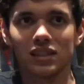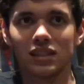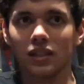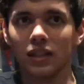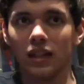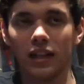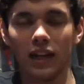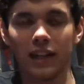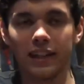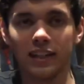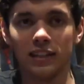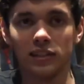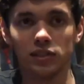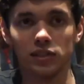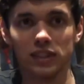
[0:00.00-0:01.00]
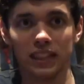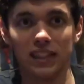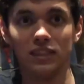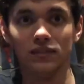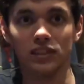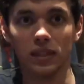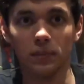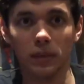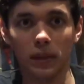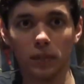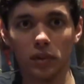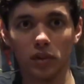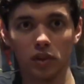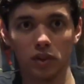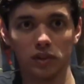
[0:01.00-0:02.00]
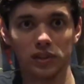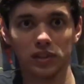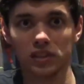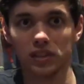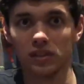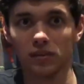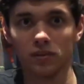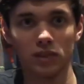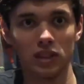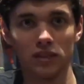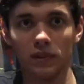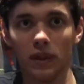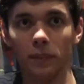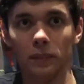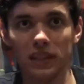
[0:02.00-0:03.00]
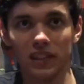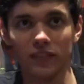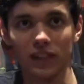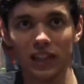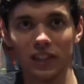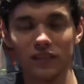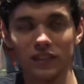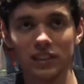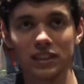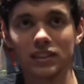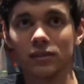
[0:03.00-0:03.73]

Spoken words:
And I can understand if some people aren't, well, a big fan of it.